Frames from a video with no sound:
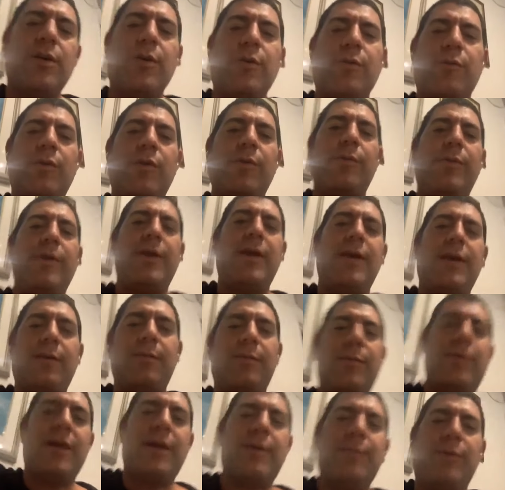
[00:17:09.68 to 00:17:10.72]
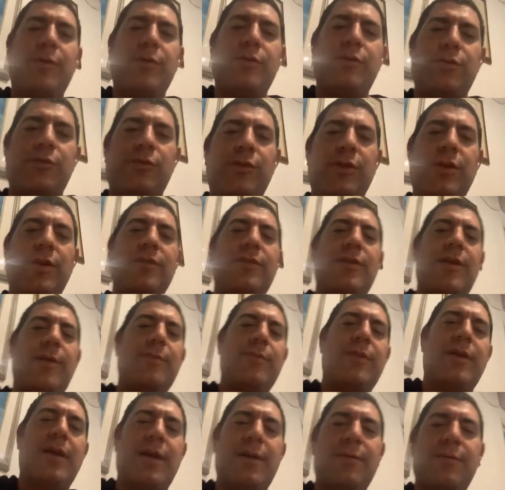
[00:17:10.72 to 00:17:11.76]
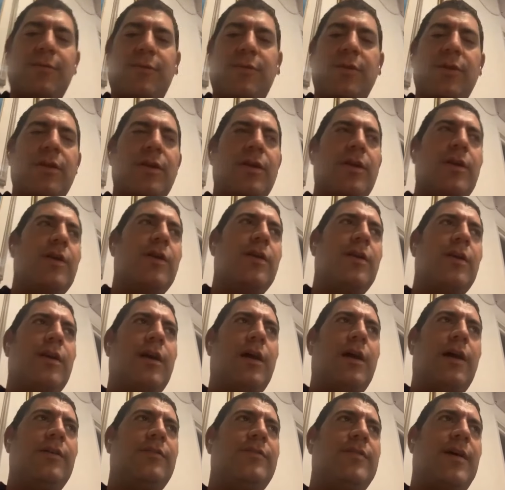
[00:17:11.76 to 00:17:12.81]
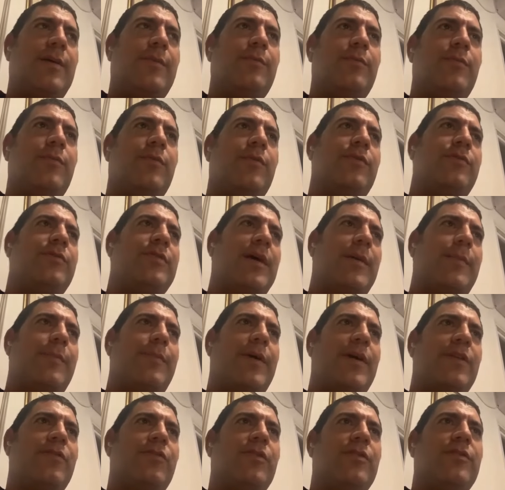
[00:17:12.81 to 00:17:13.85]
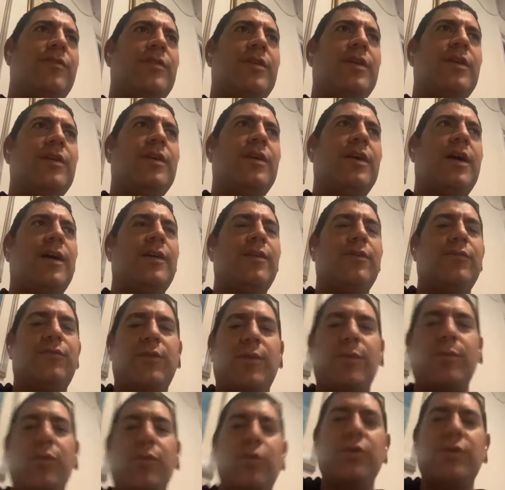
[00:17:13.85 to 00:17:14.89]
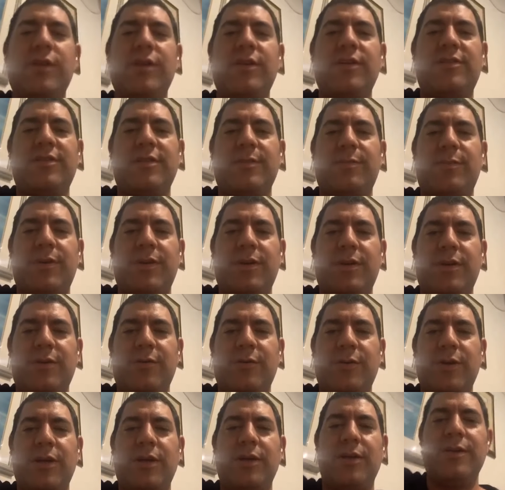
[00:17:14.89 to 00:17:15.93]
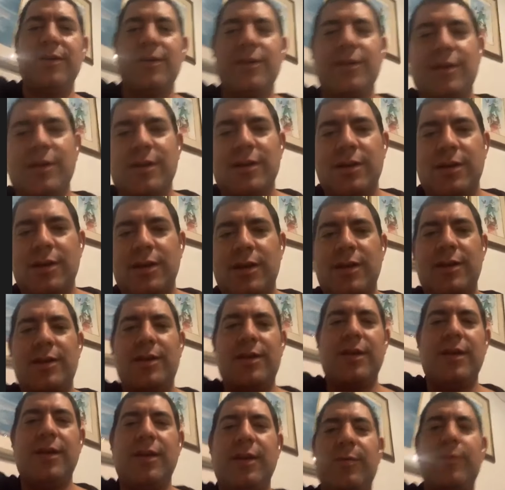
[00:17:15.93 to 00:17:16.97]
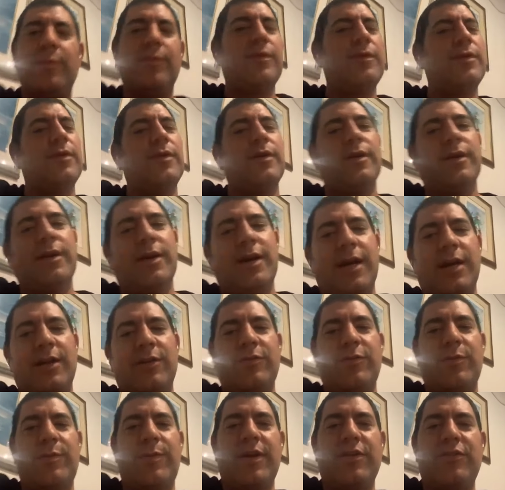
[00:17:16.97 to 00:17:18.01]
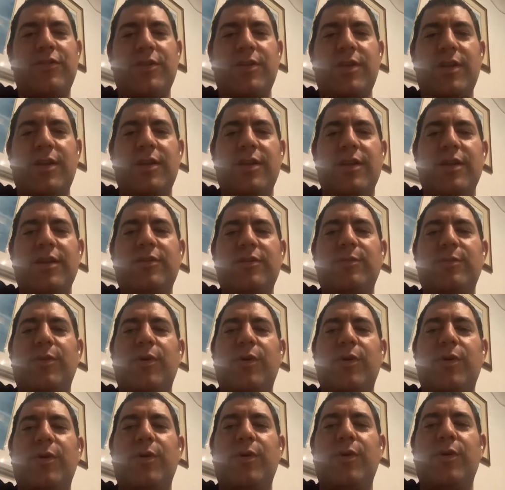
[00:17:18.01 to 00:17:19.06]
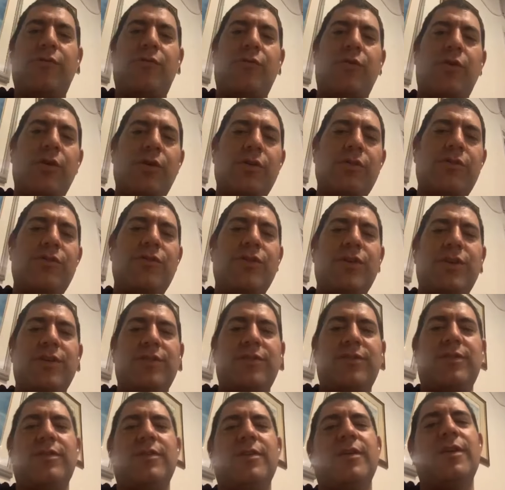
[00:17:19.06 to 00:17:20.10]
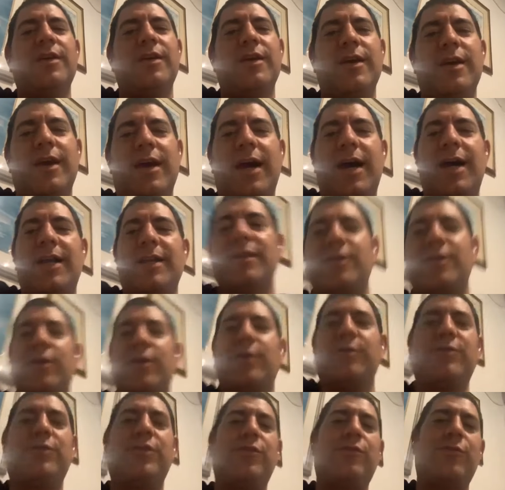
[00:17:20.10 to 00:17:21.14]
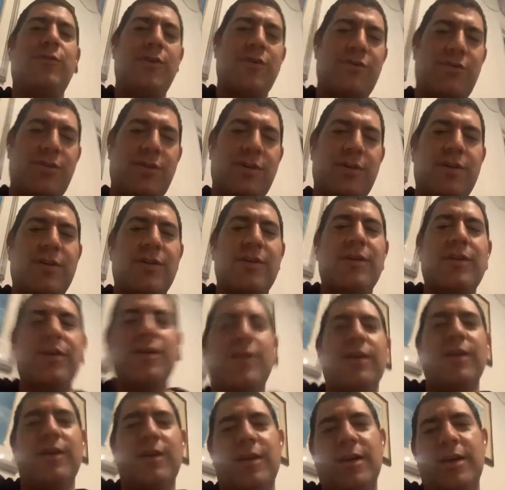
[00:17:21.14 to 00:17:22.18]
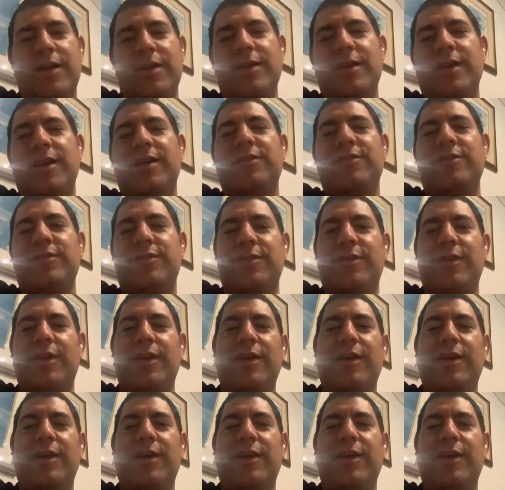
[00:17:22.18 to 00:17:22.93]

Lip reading: we'll be able to see sometimes some patients need a kind of a multidisciplinary team, kind of a patient that needs both a nephrologist and an obstetrician. And yes,